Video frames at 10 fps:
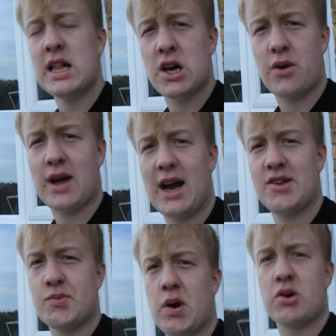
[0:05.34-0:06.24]
Hello
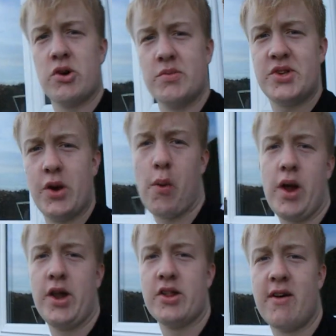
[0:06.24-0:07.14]
guys, welcome
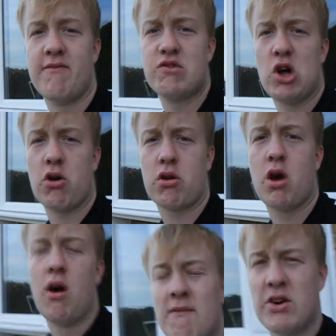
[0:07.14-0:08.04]
to another
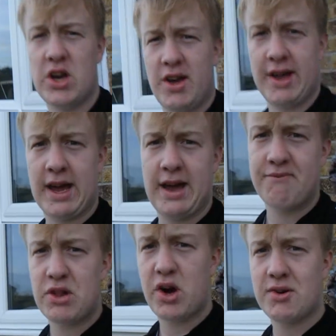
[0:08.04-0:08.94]
vlog for
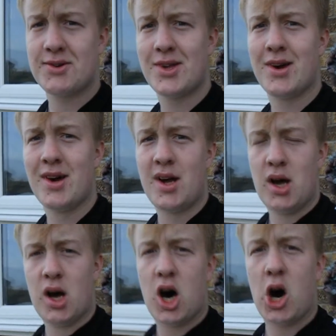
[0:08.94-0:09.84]
AK Vlogs,